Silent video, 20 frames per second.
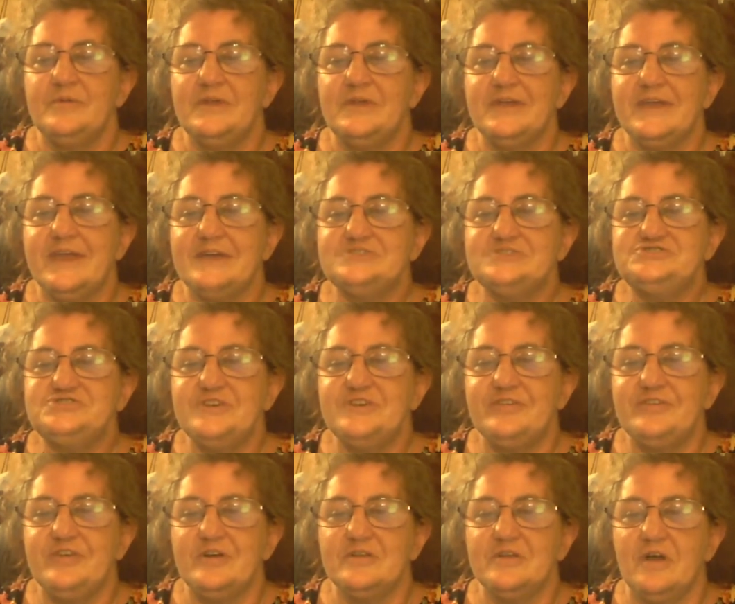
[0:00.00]
But in case
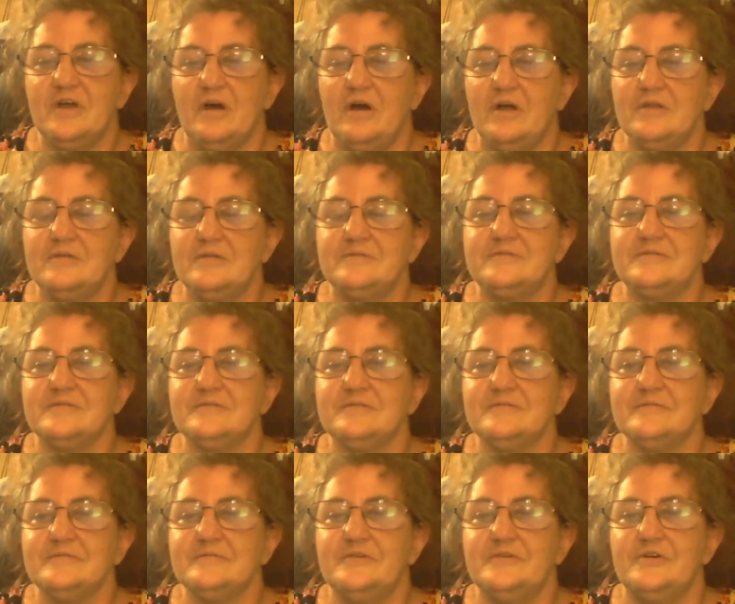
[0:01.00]
she's done gone
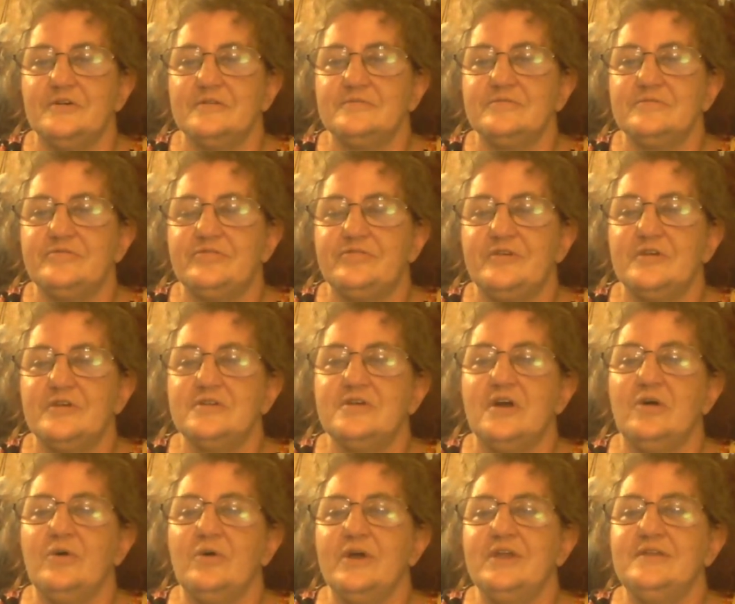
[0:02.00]
or done
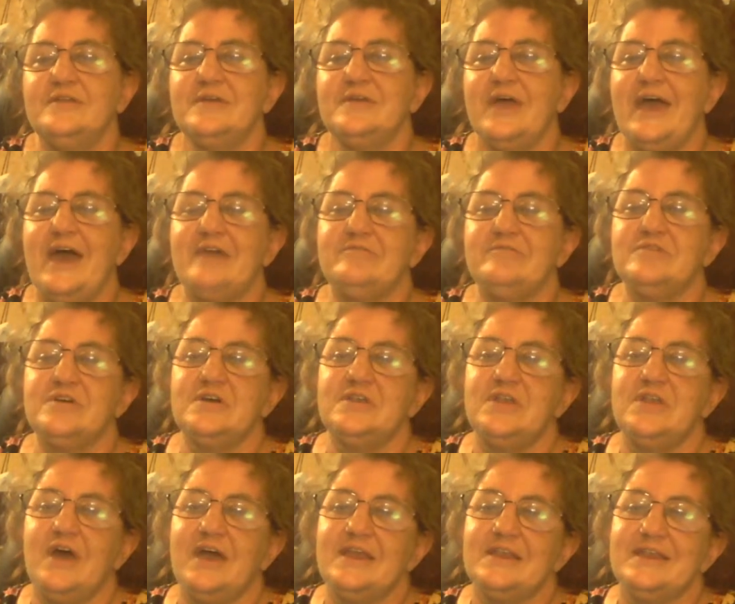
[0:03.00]
going, have a
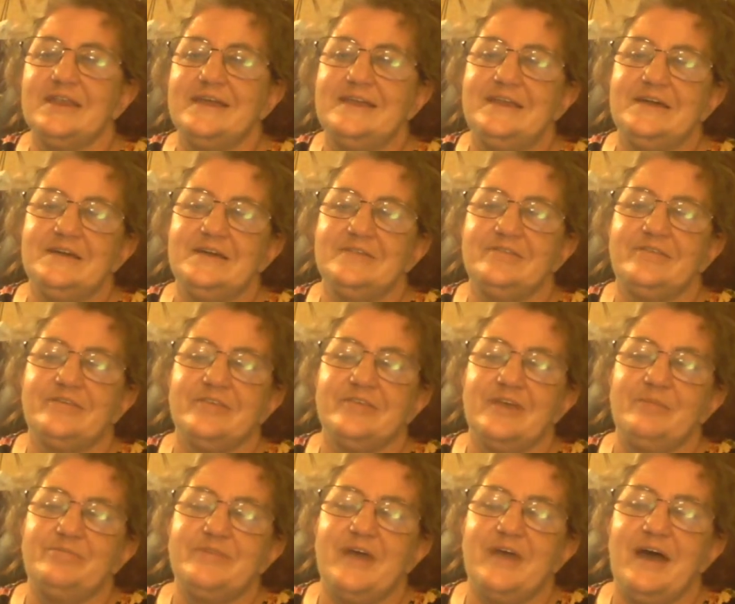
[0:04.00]
good night, Linda, and
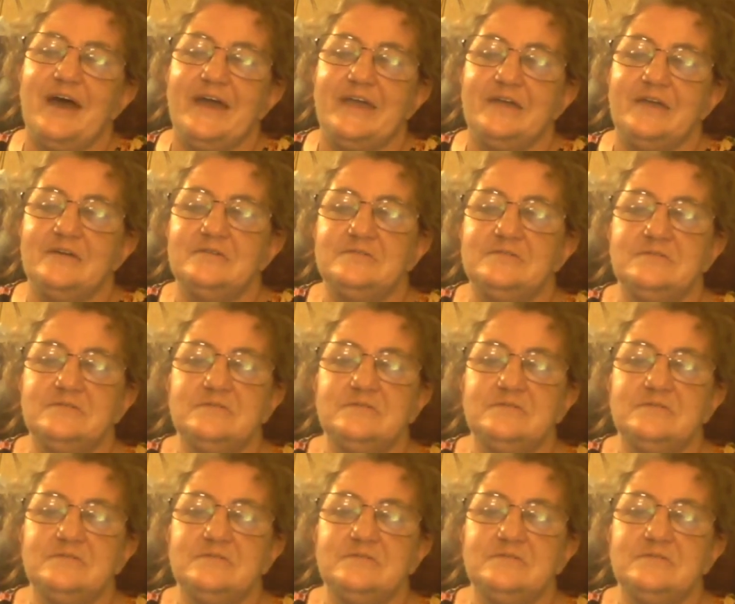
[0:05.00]
sleep tight.